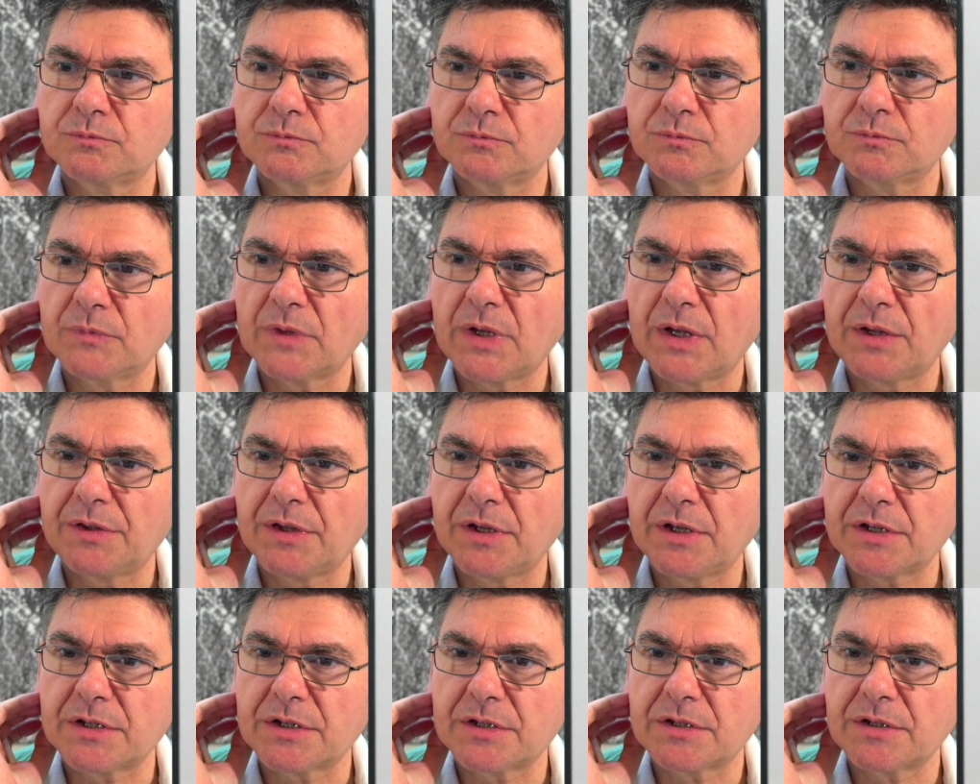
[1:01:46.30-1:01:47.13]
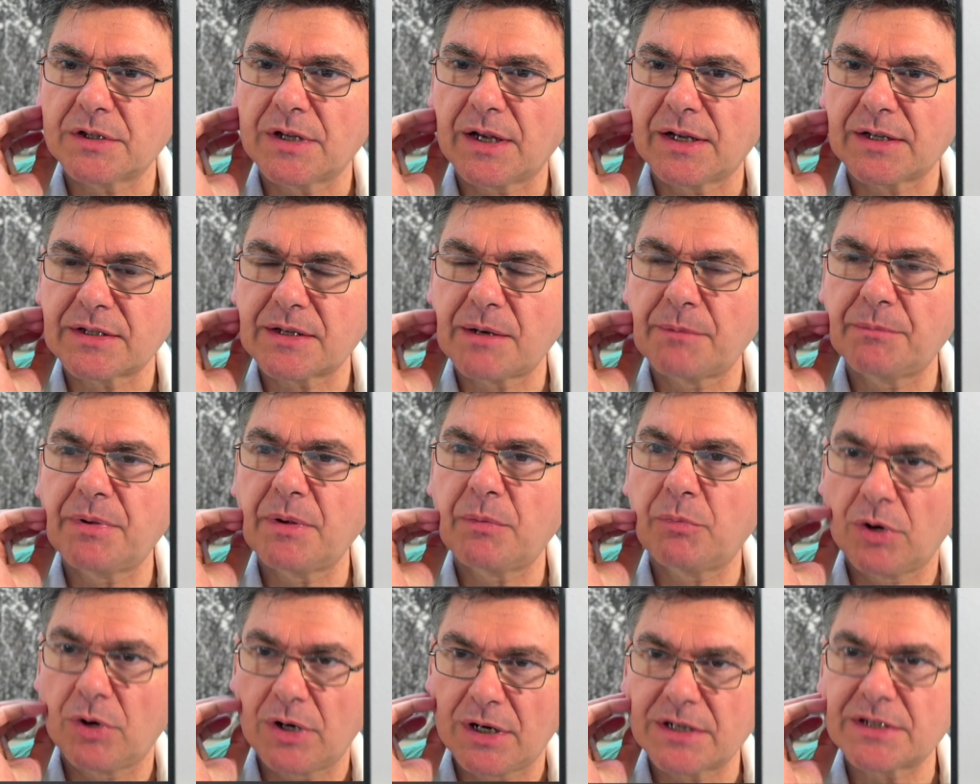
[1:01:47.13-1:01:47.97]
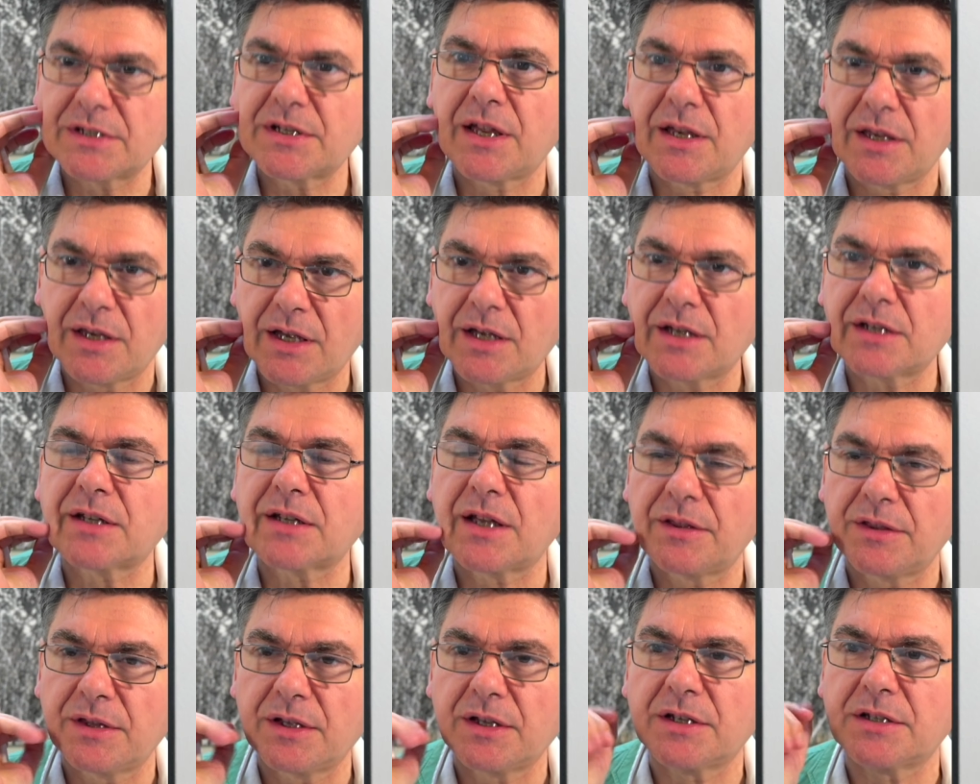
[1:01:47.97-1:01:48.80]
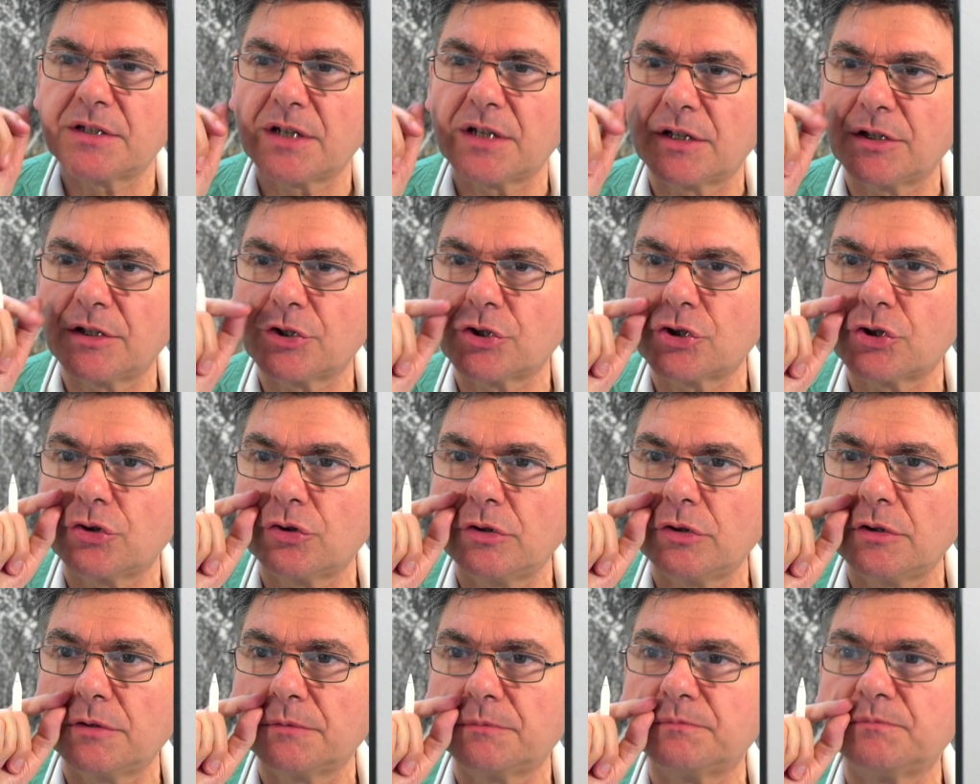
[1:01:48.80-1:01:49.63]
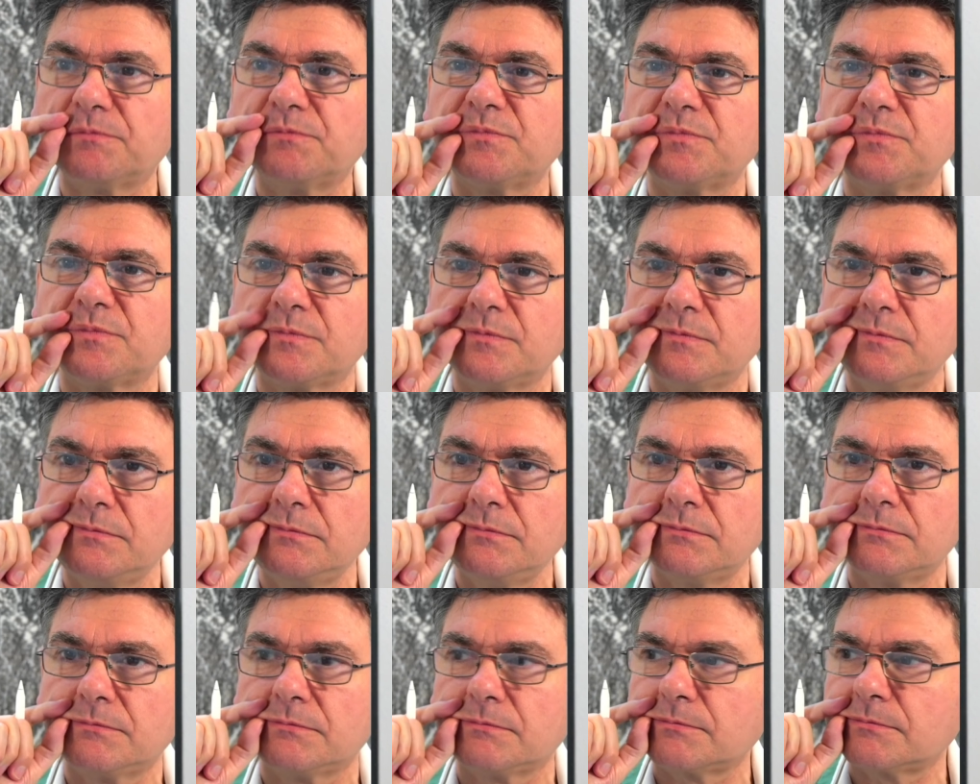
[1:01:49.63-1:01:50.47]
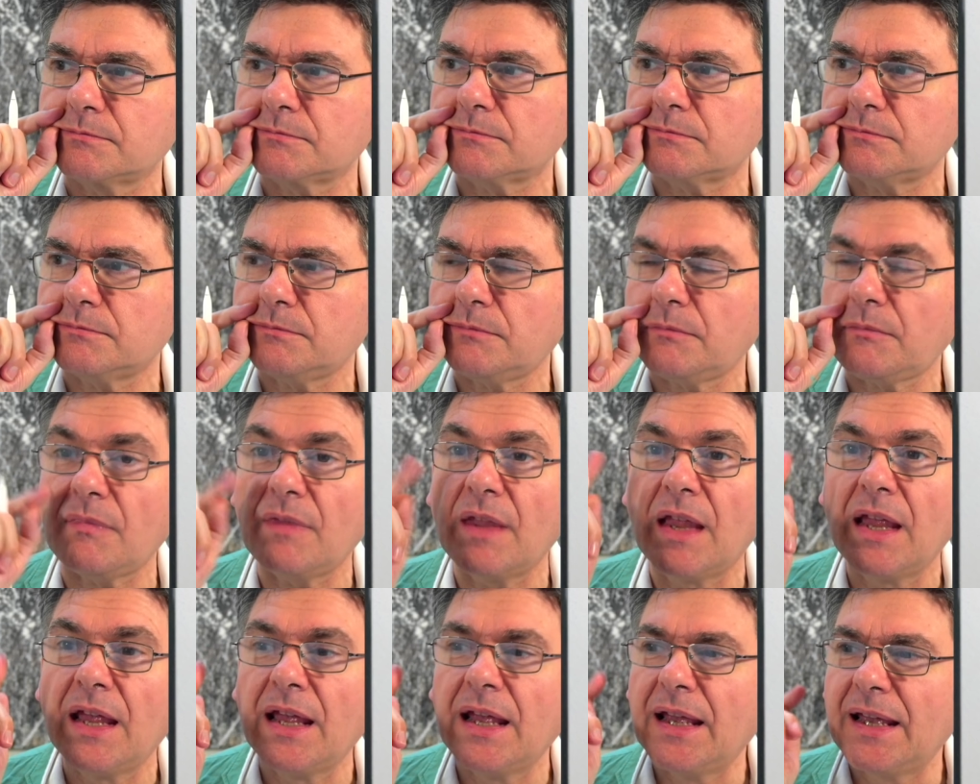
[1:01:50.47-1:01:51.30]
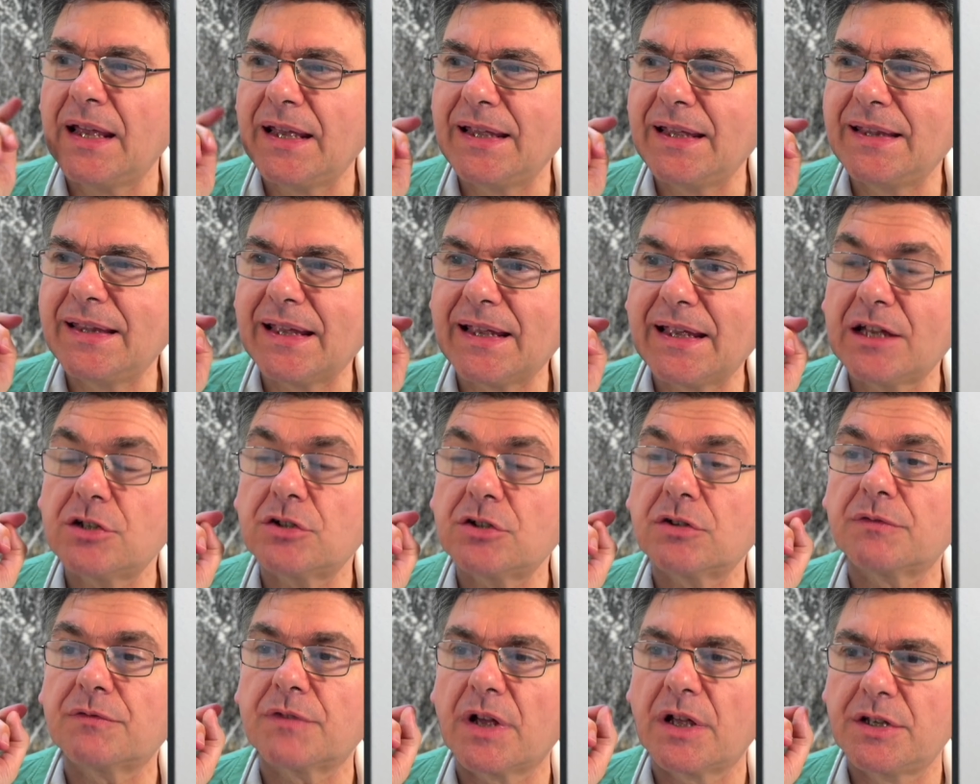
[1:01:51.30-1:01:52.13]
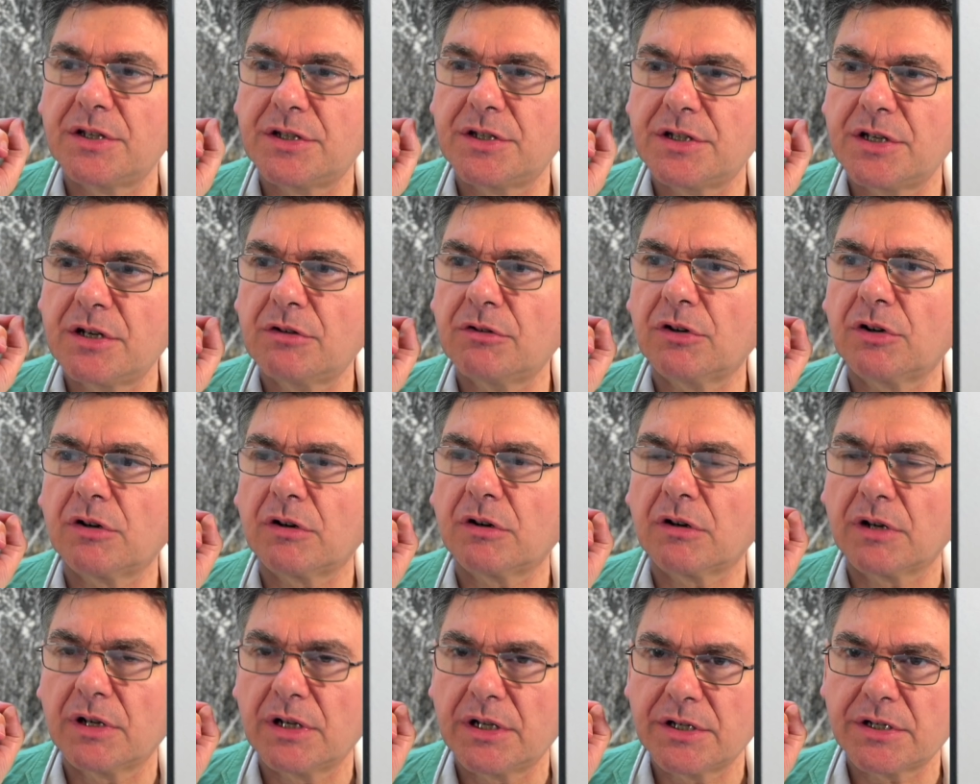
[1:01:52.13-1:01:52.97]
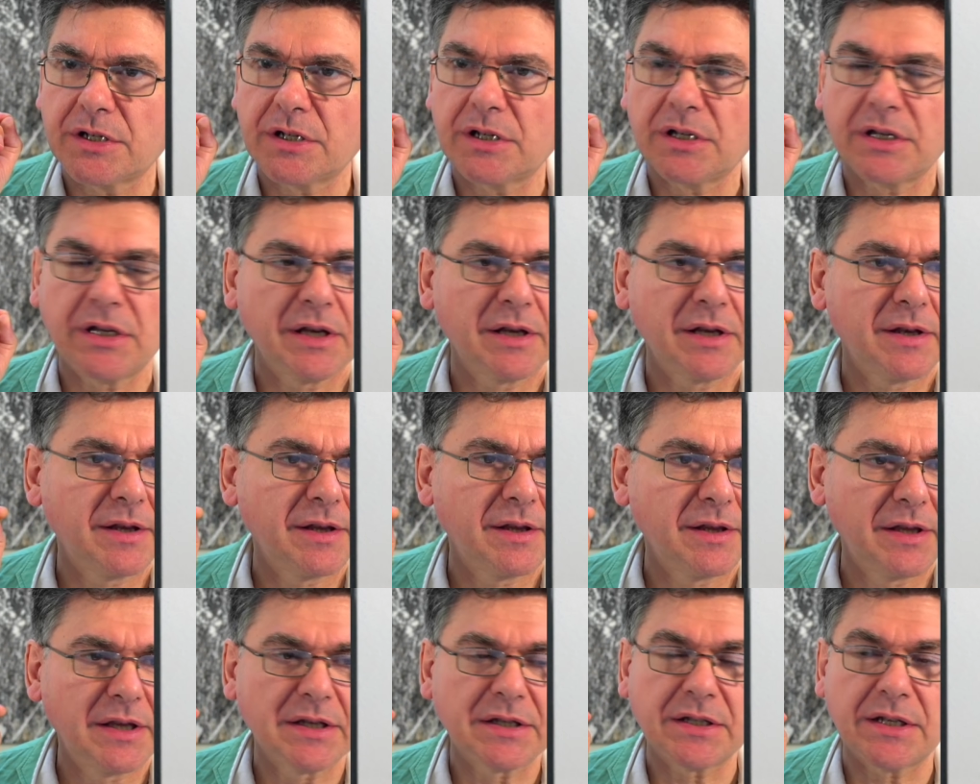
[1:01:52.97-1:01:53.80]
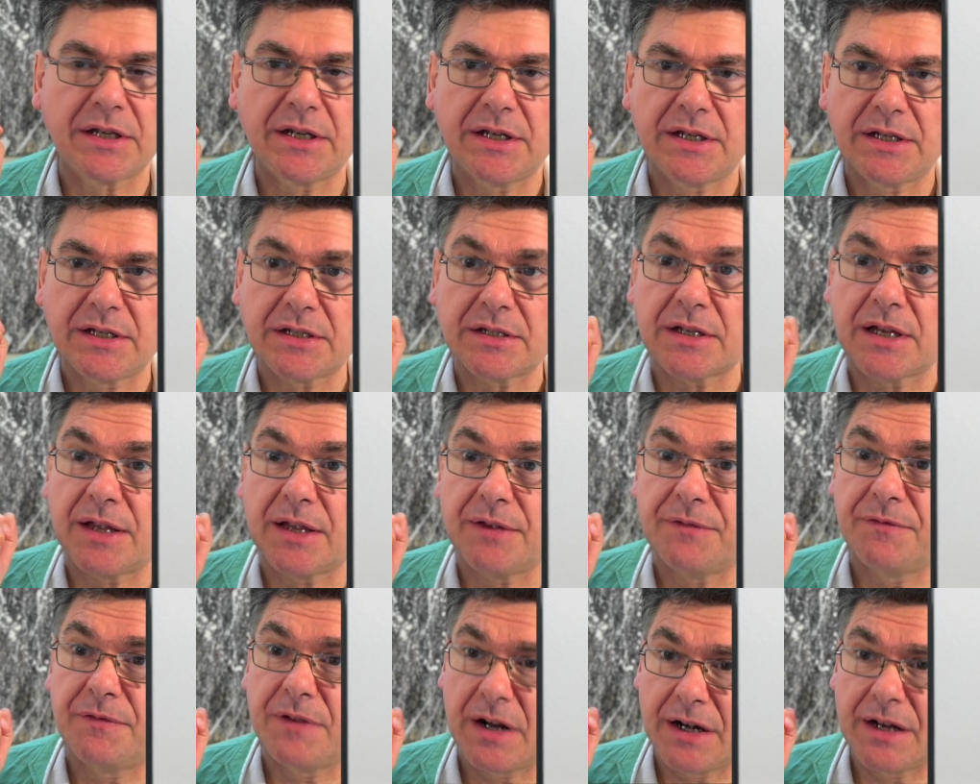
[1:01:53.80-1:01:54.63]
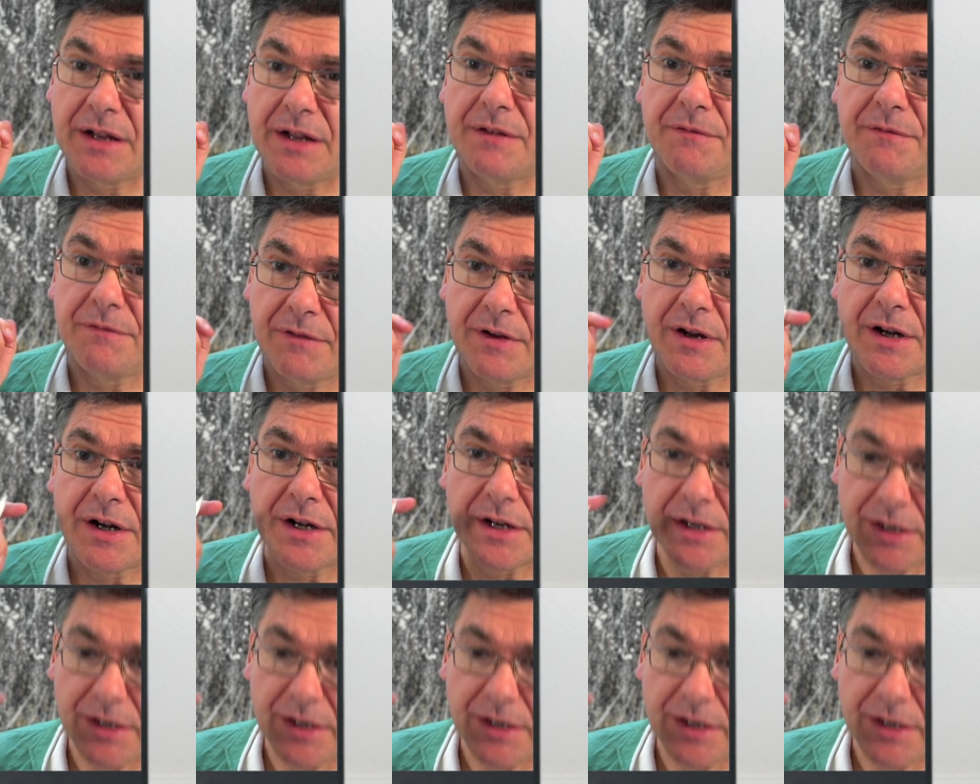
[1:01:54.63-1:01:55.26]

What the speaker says: I think it's, yeah, some people are saying yes, I think it's understood. In the case of 0 correlation, this is very, very